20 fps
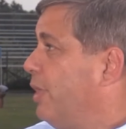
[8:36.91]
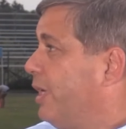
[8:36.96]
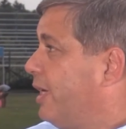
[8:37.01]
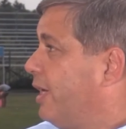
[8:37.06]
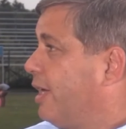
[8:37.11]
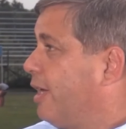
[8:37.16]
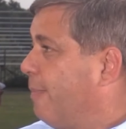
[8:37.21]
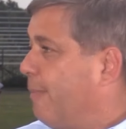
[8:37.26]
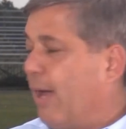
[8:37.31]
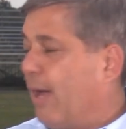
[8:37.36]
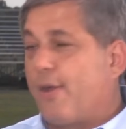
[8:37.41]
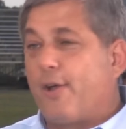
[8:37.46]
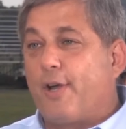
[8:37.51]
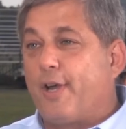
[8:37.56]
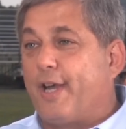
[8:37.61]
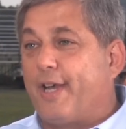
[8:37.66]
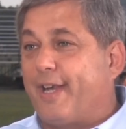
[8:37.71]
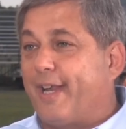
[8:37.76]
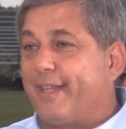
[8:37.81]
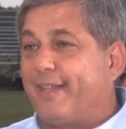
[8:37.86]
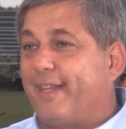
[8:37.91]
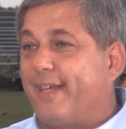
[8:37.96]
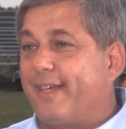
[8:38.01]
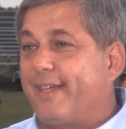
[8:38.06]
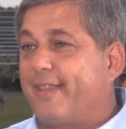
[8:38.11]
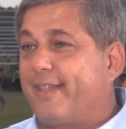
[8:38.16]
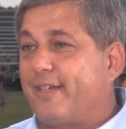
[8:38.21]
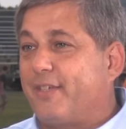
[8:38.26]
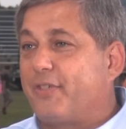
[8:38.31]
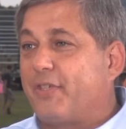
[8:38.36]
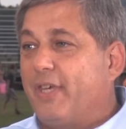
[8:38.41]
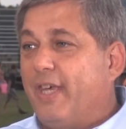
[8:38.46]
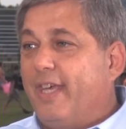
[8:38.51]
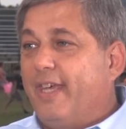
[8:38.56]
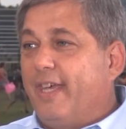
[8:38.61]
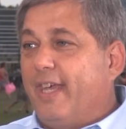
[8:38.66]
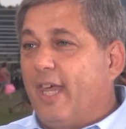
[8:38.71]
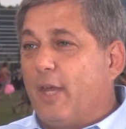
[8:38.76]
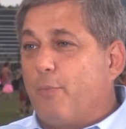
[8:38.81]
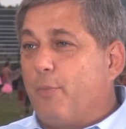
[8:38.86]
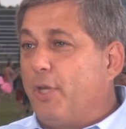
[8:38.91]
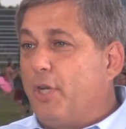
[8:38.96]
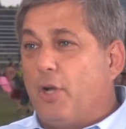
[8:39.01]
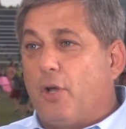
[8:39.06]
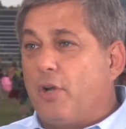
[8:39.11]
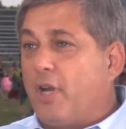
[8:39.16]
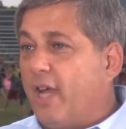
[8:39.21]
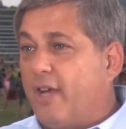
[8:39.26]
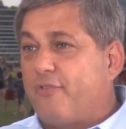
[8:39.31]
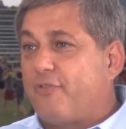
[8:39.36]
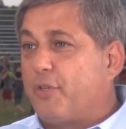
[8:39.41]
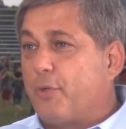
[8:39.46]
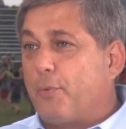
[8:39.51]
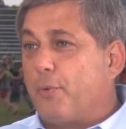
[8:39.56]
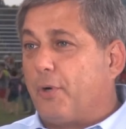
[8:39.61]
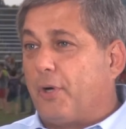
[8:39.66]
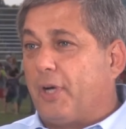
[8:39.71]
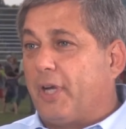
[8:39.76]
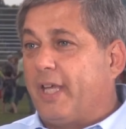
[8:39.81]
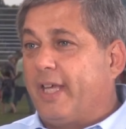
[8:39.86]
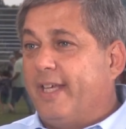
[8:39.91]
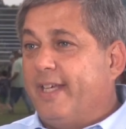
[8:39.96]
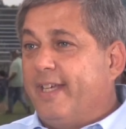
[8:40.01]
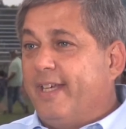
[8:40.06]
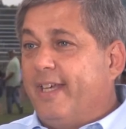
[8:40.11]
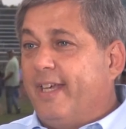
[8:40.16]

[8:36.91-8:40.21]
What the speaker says: We can come out on a night like this and we don't have to worry.